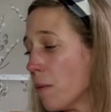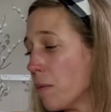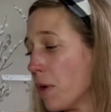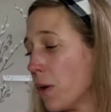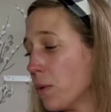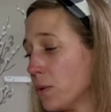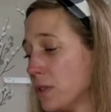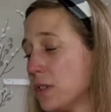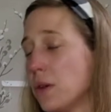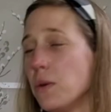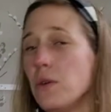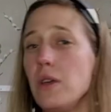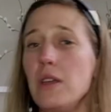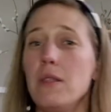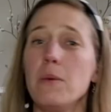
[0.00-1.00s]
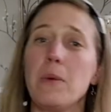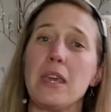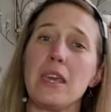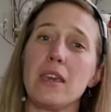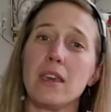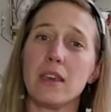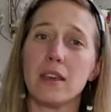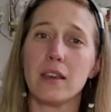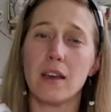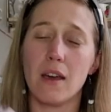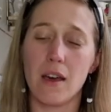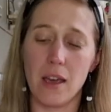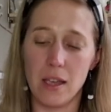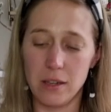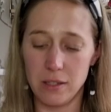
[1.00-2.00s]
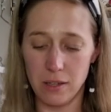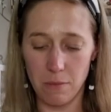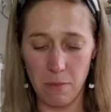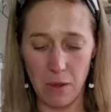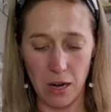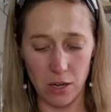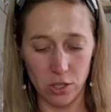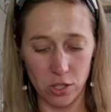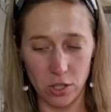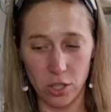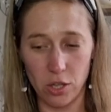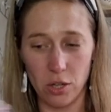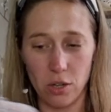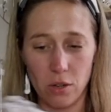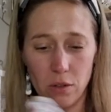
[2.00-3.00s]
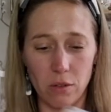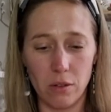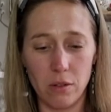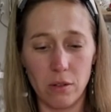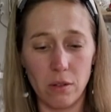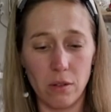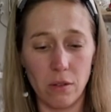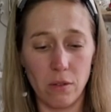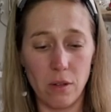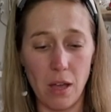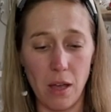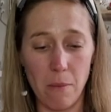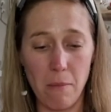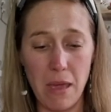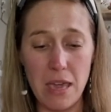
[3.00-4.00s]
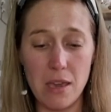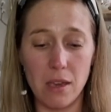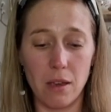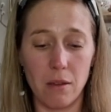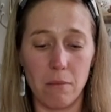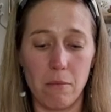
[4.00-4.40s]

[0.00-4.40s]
but also in the week I did manage to make